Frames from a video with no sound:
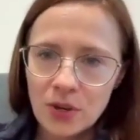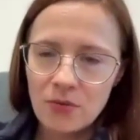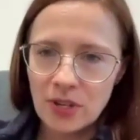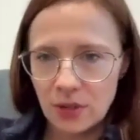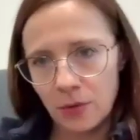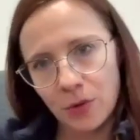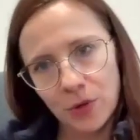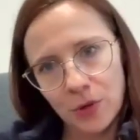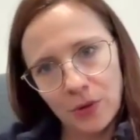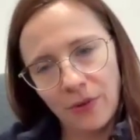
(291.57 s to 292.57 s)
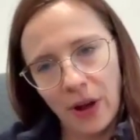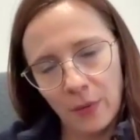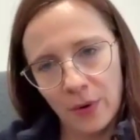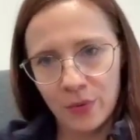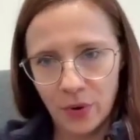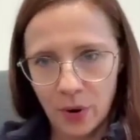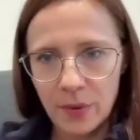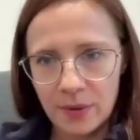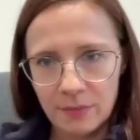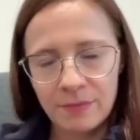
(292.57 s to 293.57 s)
a resolution of our
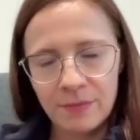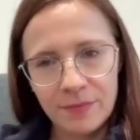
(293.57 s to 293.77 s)
problem.